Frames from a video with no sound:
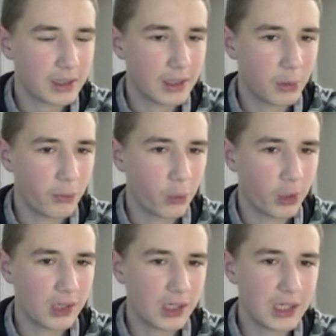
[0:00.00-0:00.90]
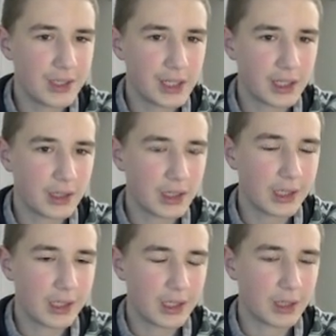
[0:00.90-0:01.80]
Double fork, ed, he
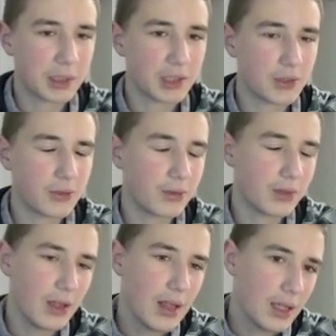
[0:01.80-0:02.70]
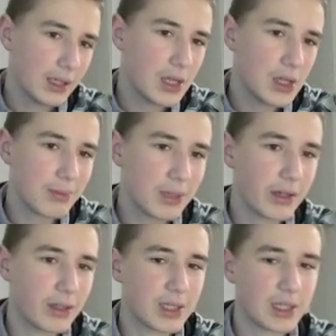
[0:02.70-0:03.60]
can take because rook, king is pinned
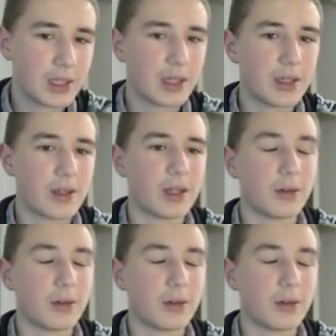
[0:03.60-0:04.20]
and cd, he can take